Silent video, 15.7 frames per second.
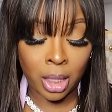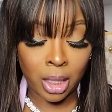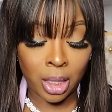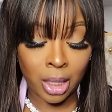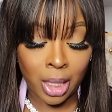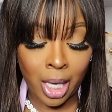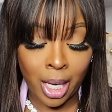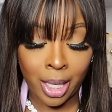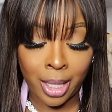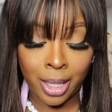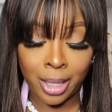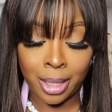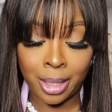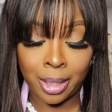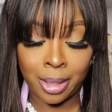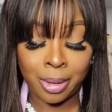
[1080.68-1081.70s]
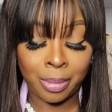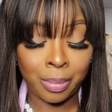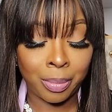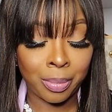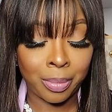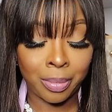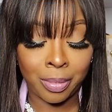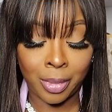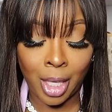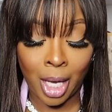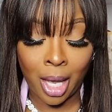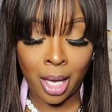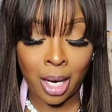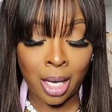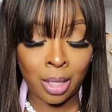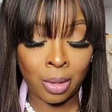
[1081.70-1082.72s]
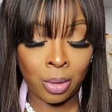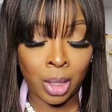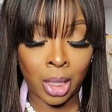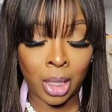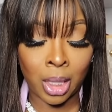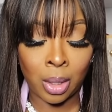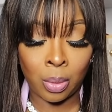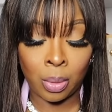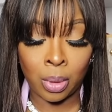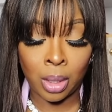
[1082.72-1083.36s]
just like, I, I don't get,